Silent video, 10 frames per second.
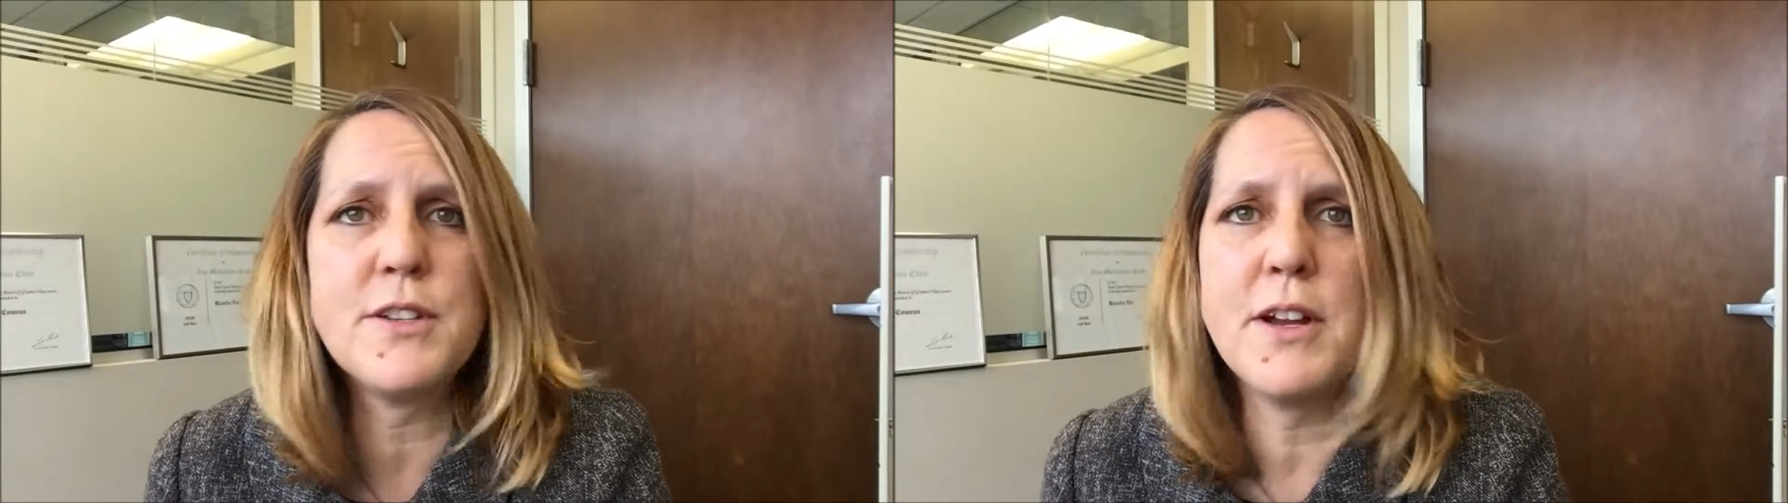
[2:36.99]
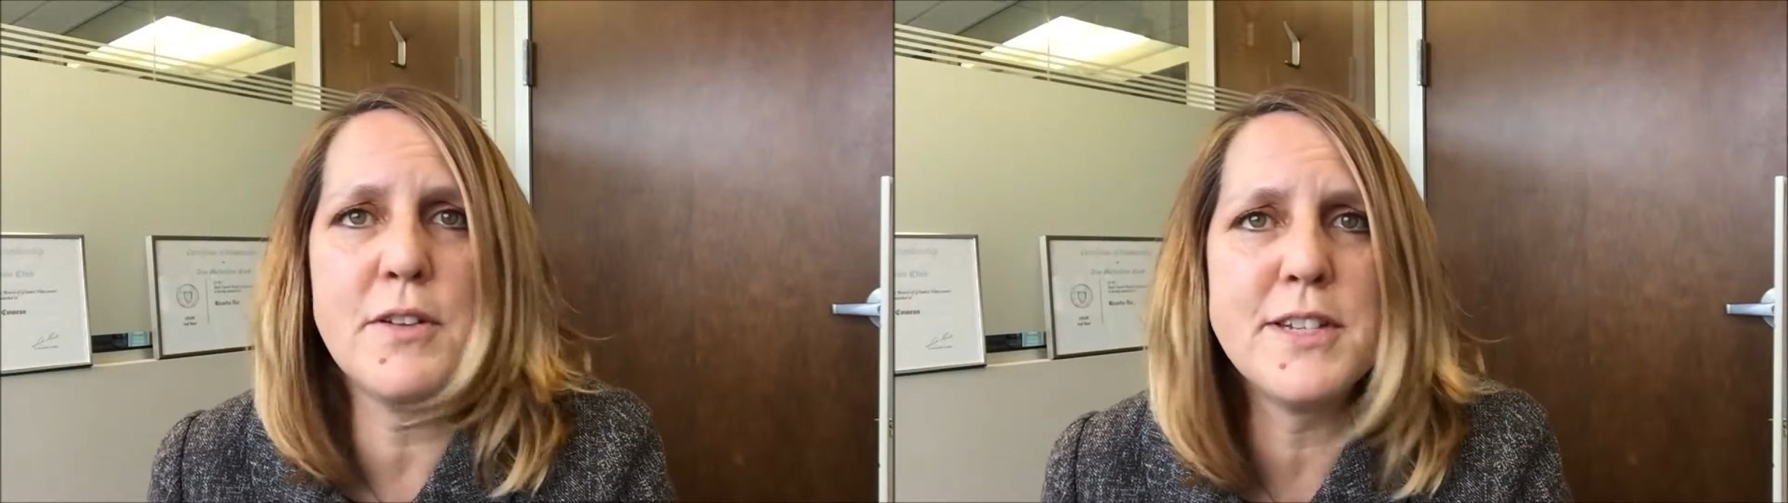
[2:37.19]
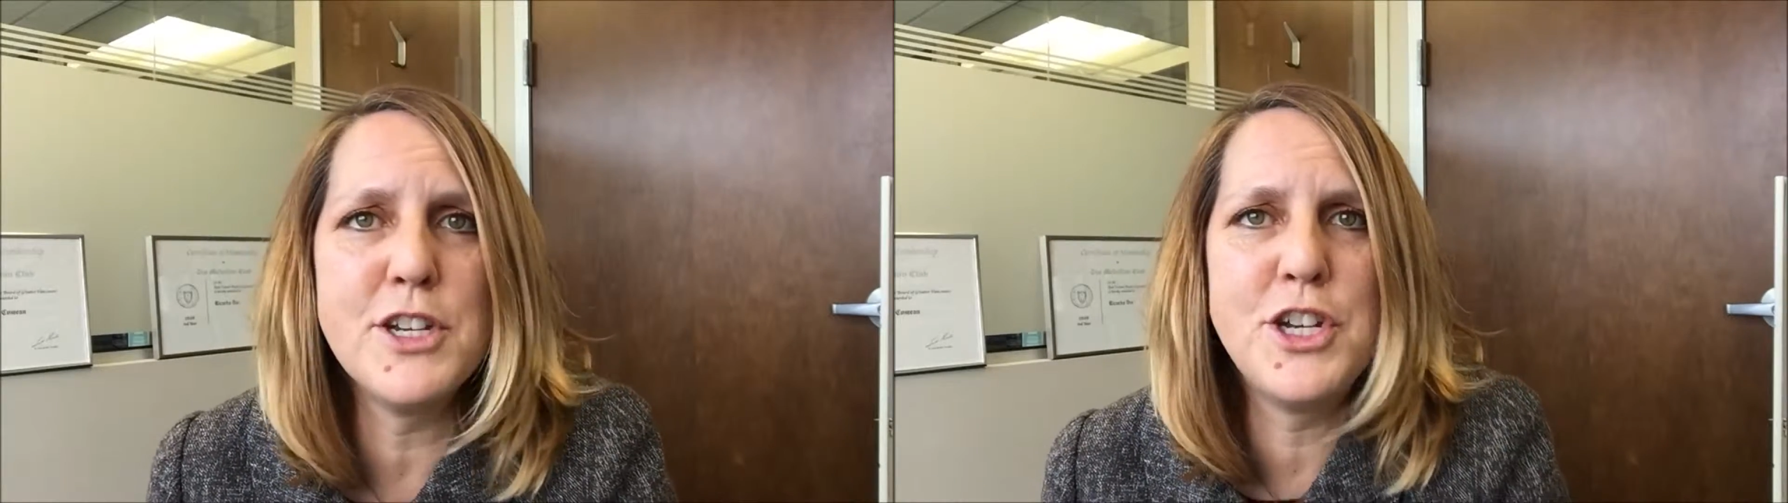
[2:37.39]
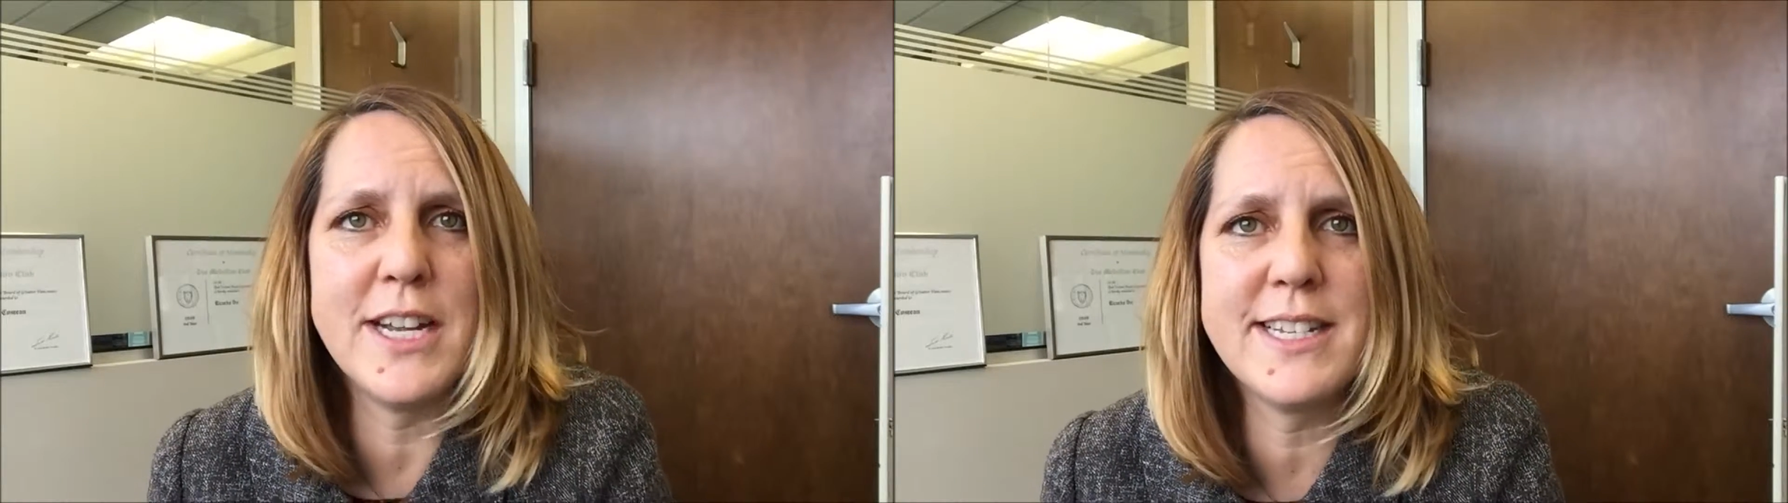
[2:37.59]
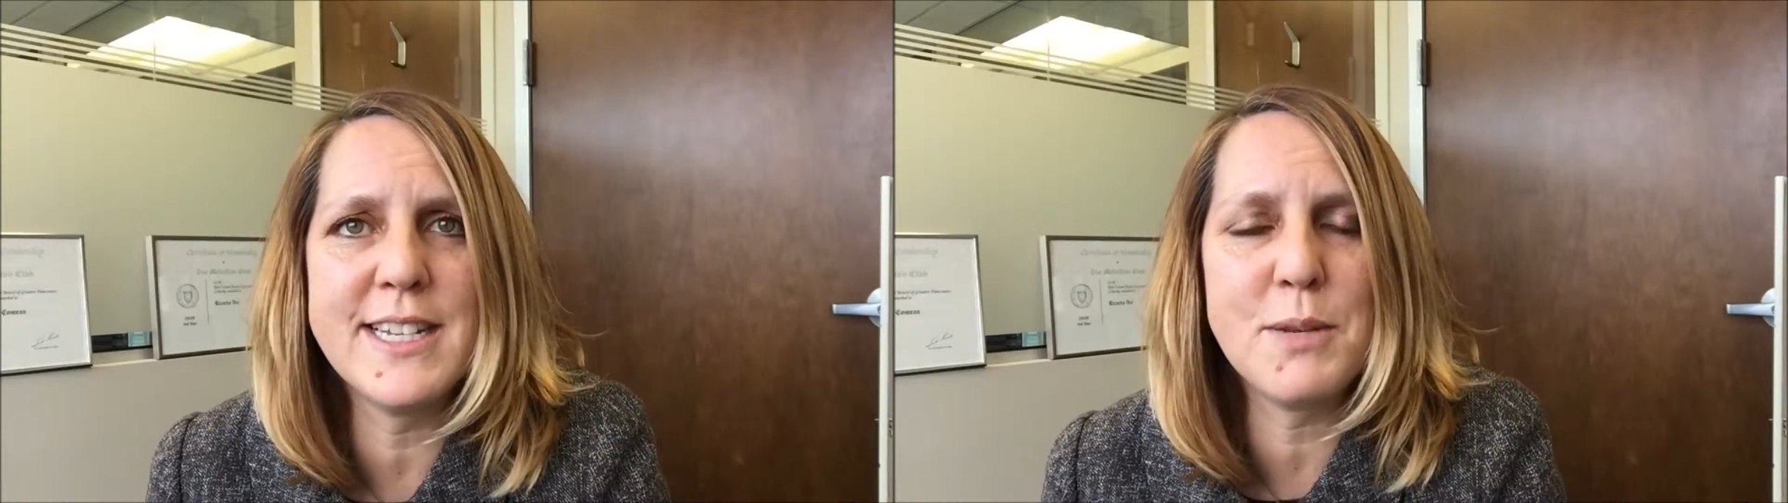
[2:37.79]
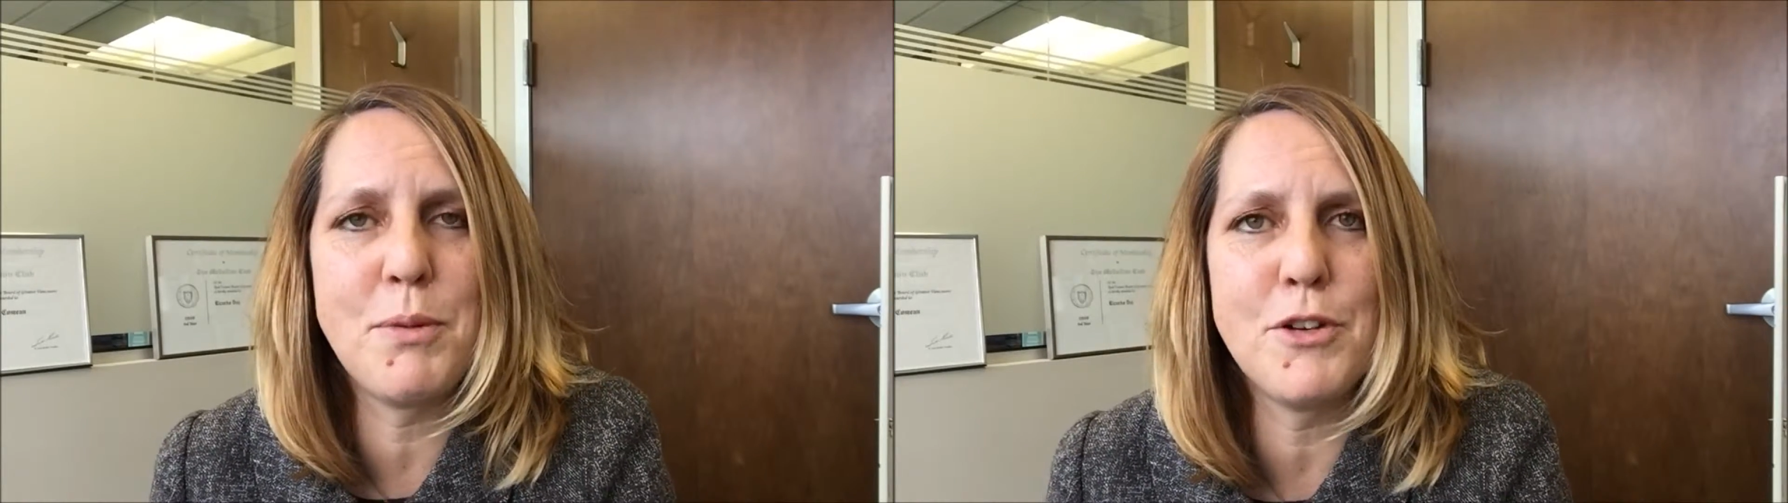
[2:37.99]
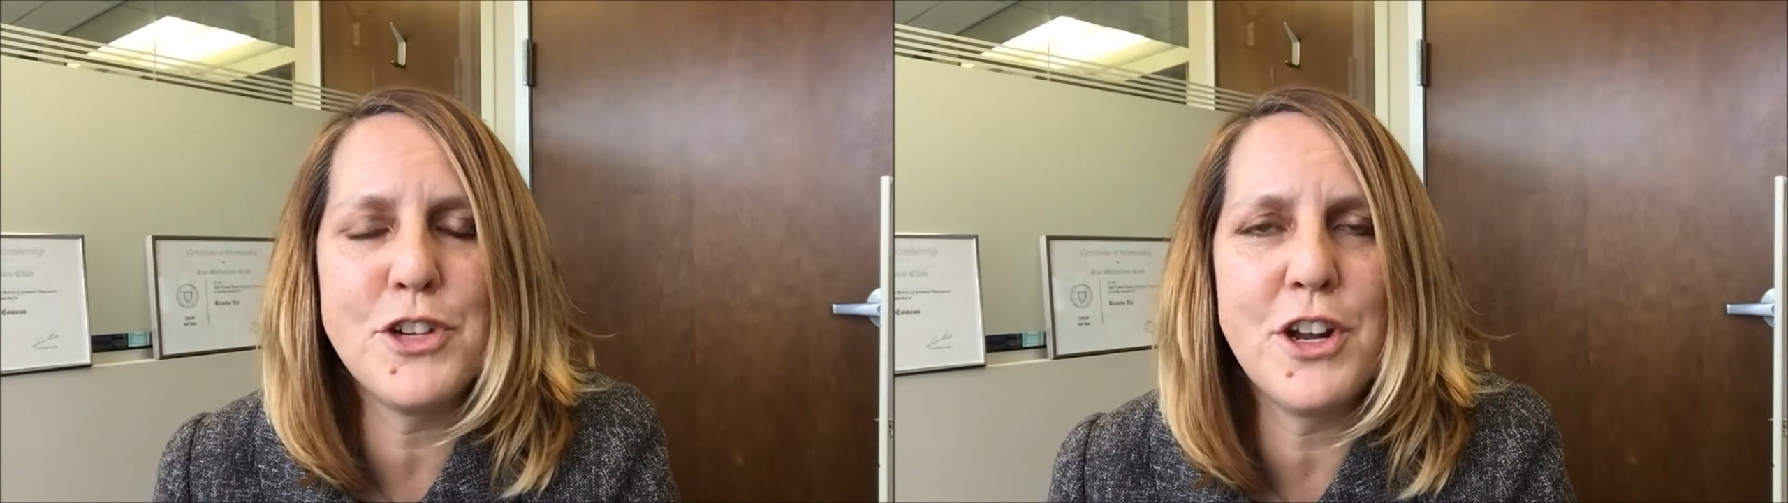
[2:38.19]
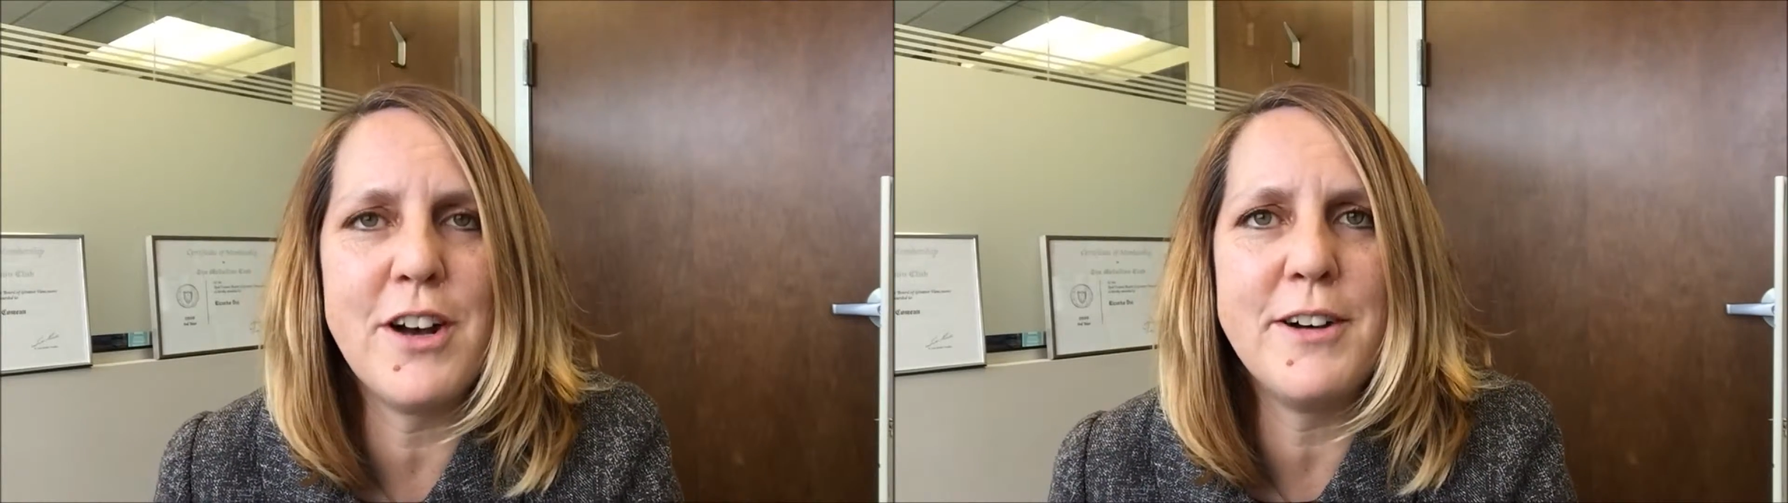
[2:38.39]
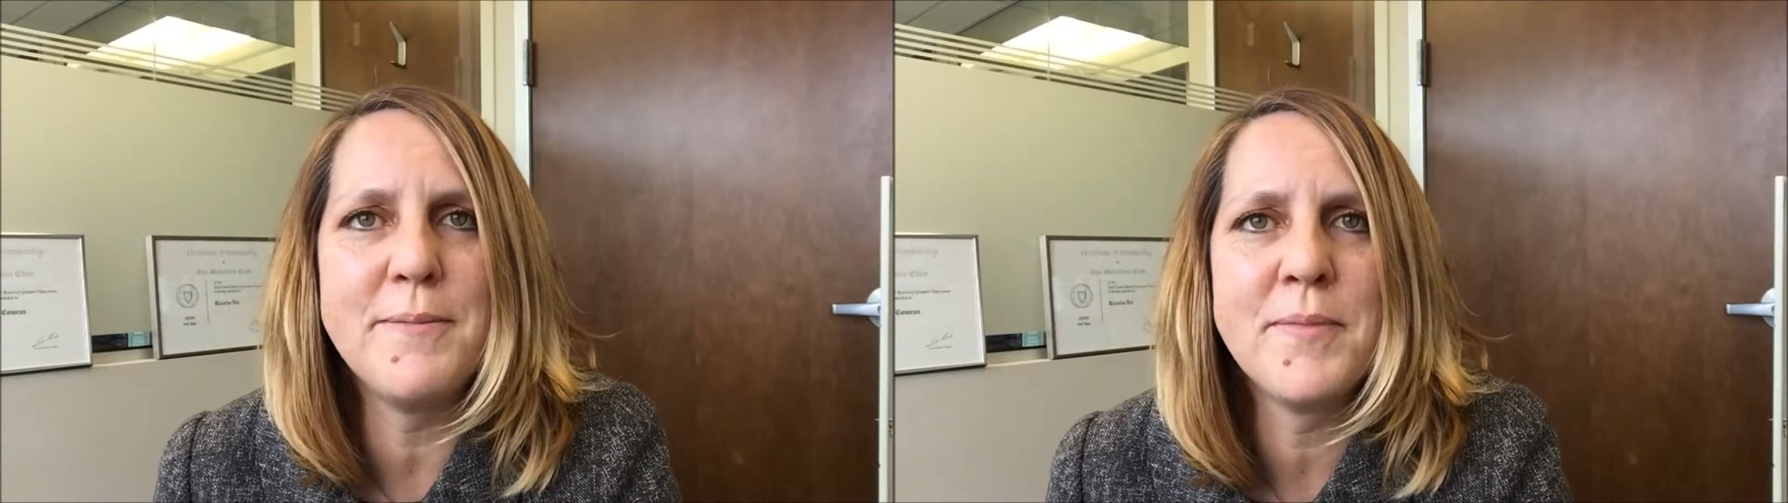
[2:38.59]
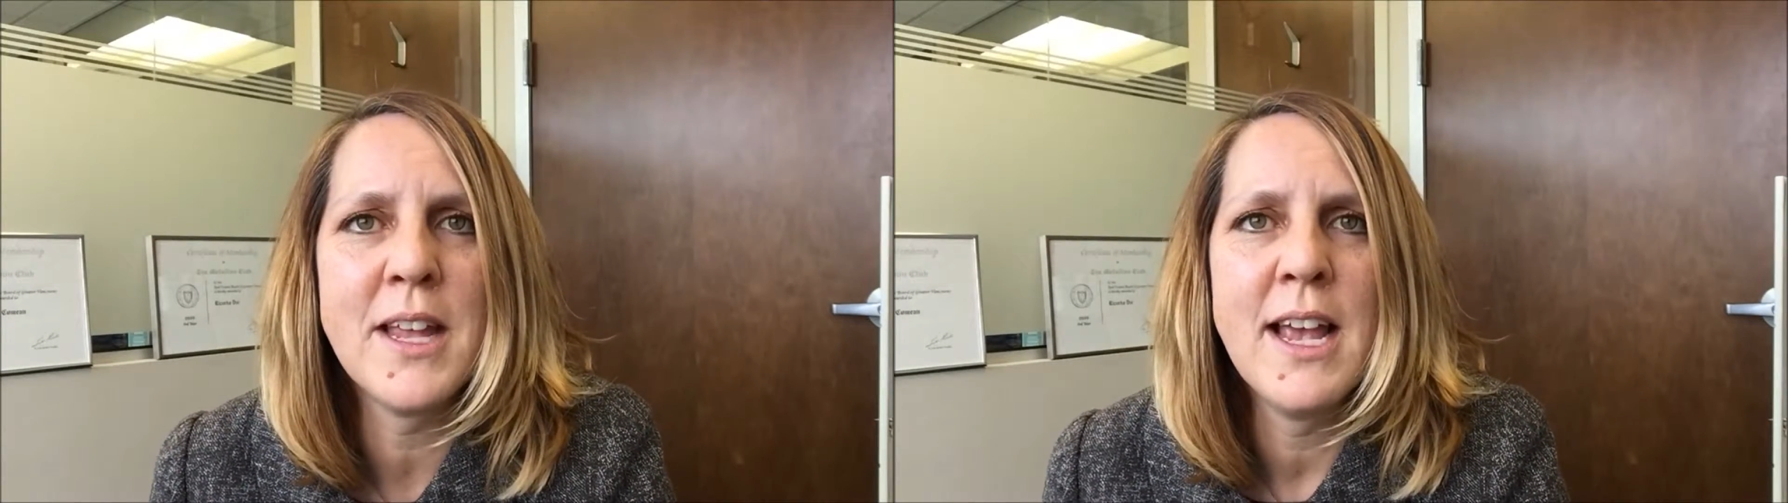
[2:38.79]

so I don't suggest this approach at all.